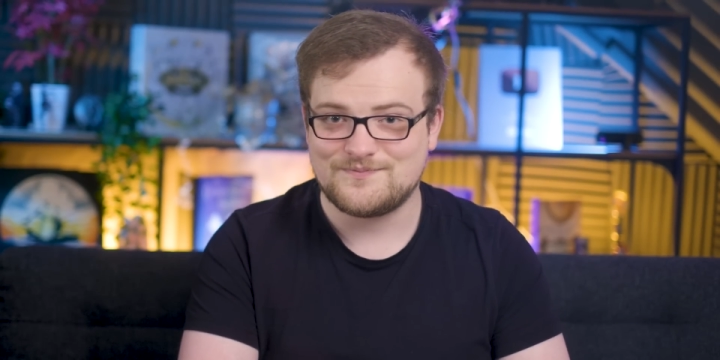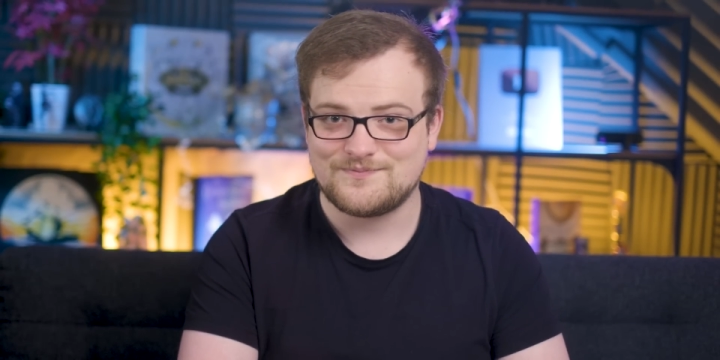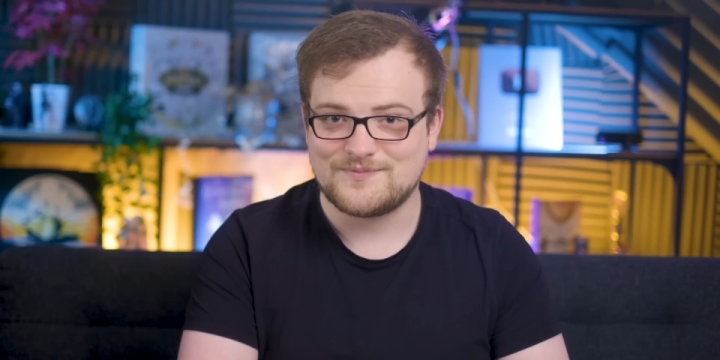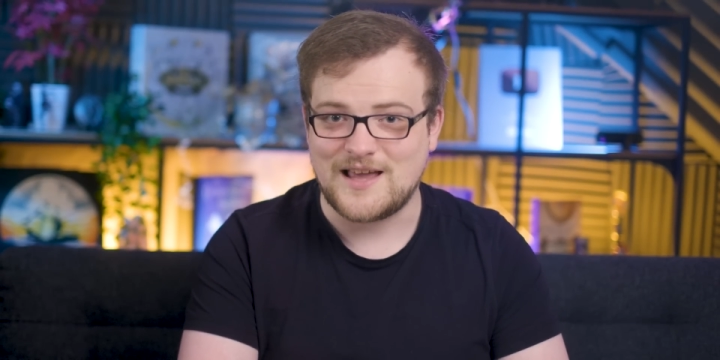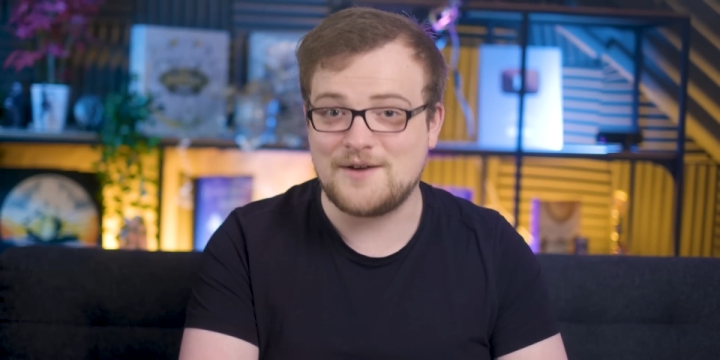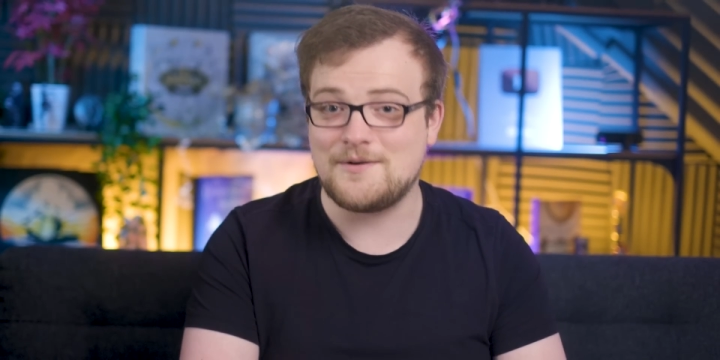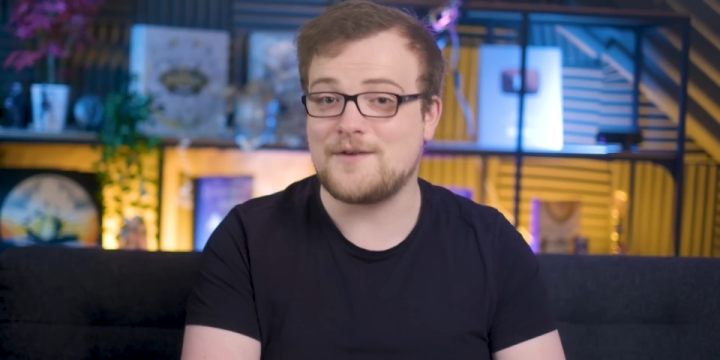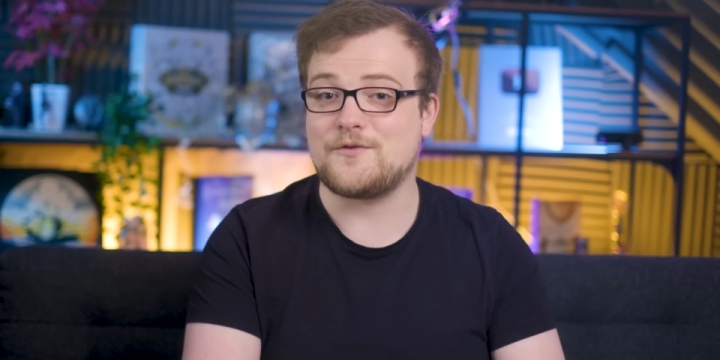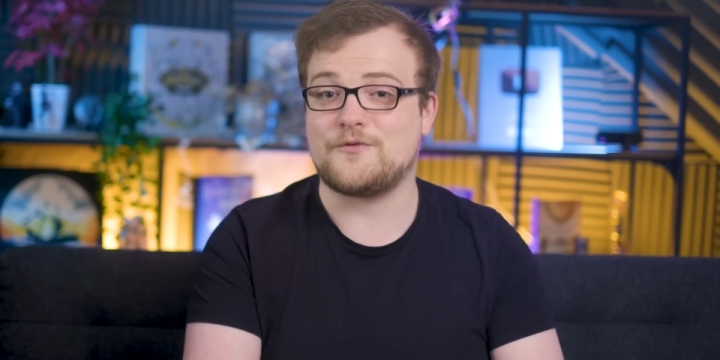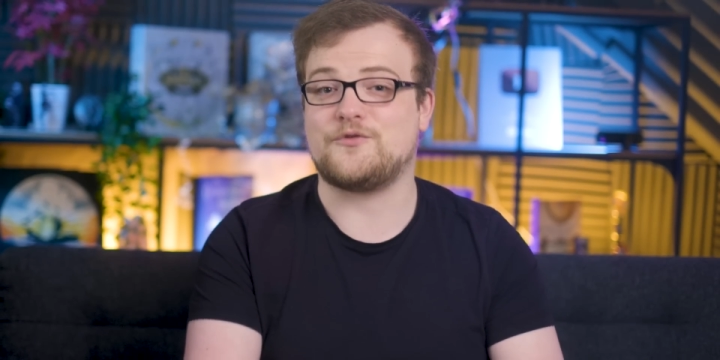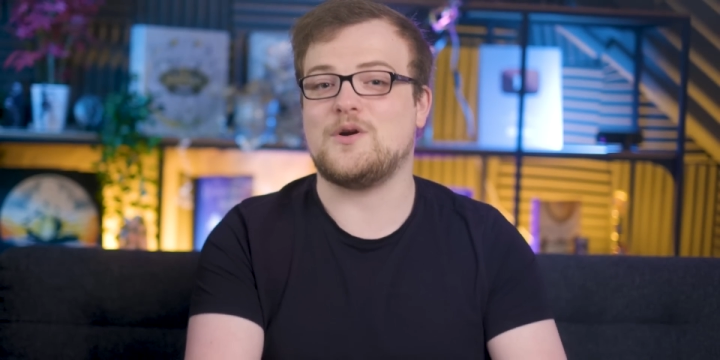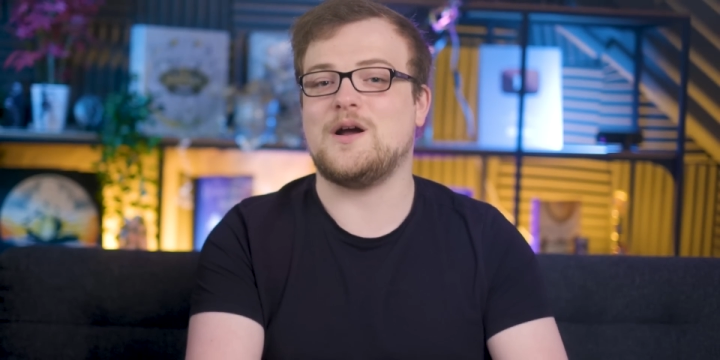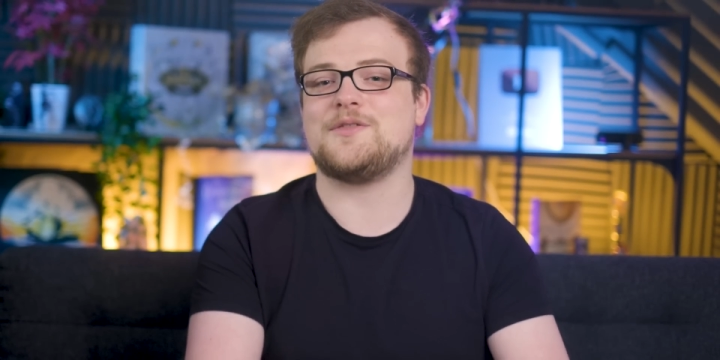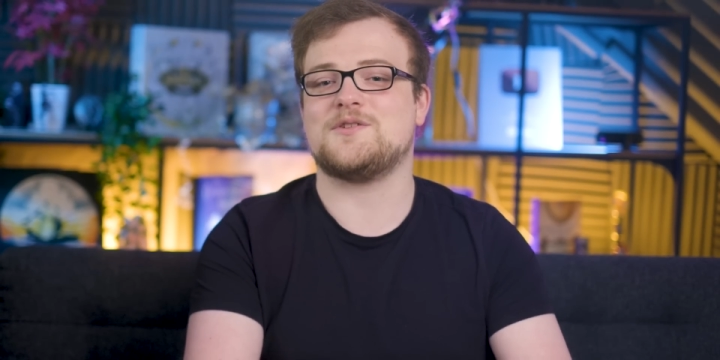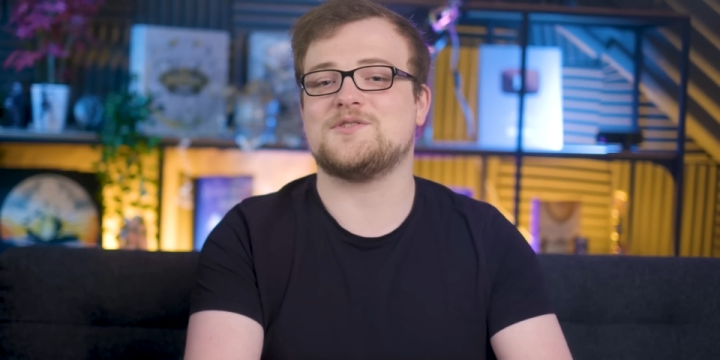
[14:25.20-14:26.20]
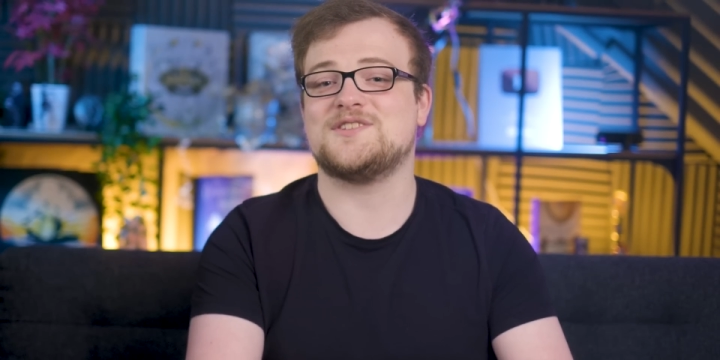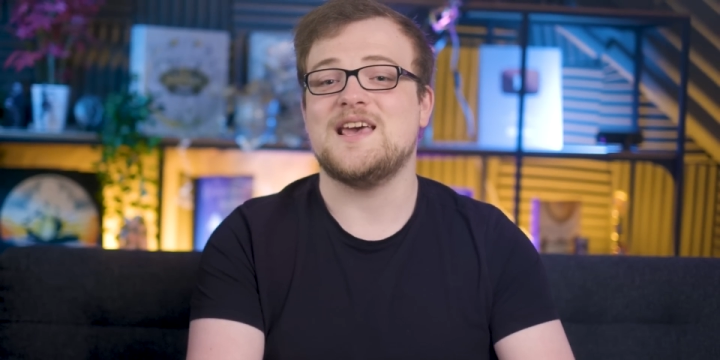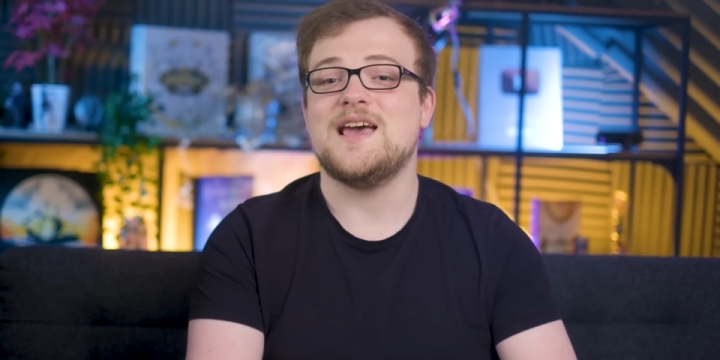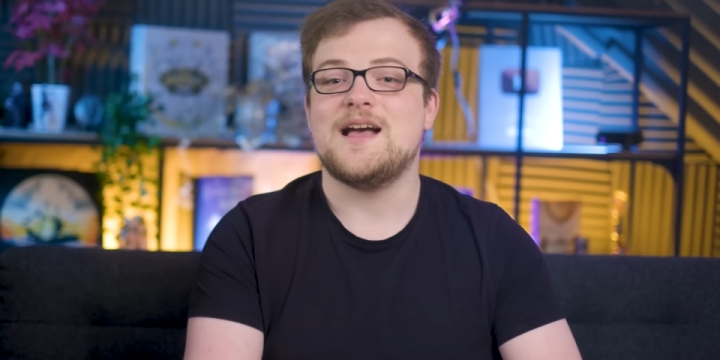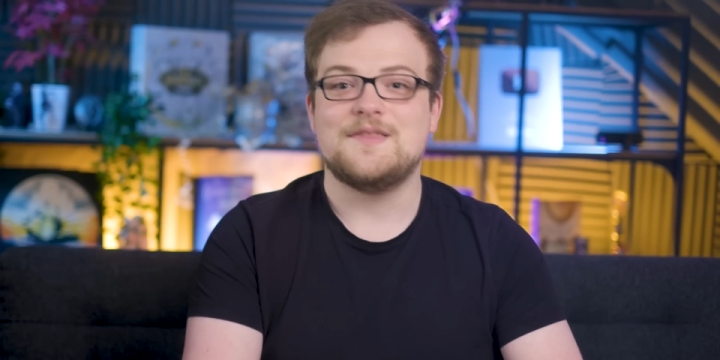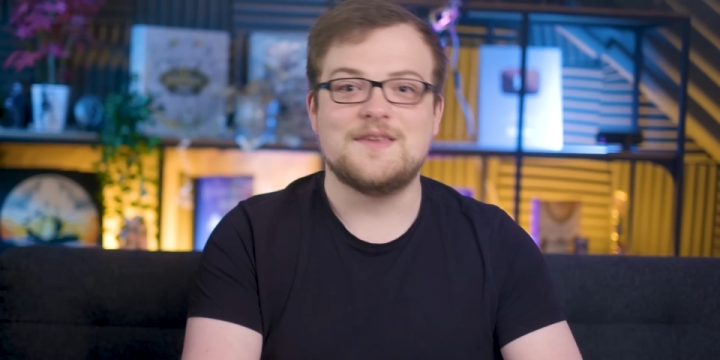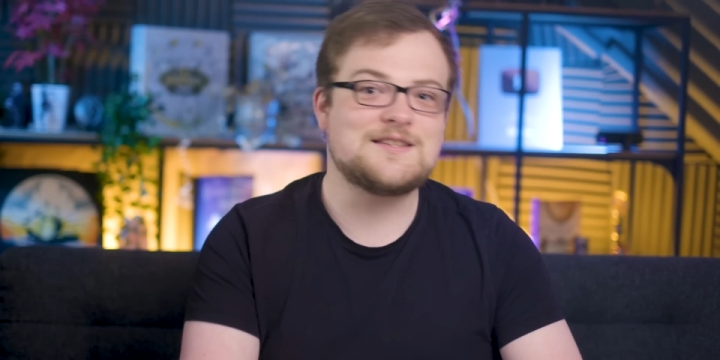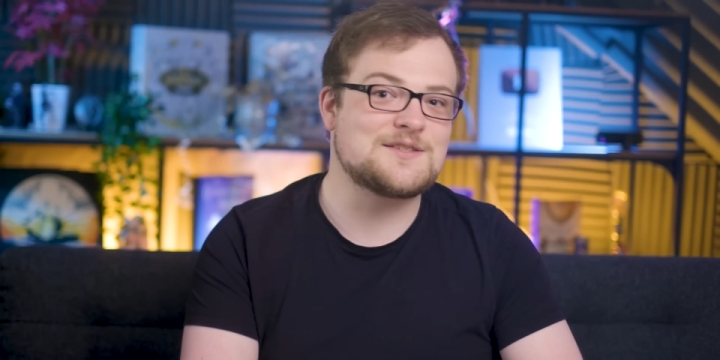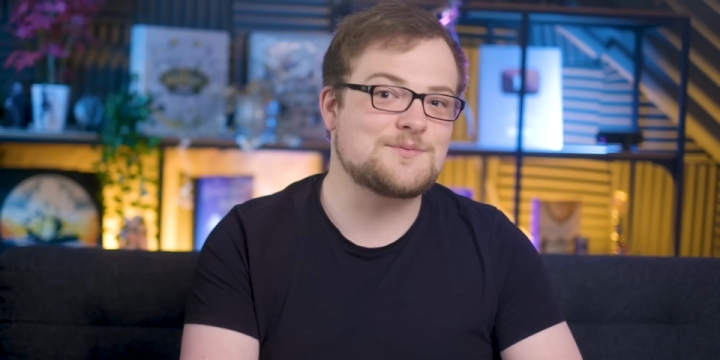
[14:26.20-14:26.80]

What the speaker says: However, for others, this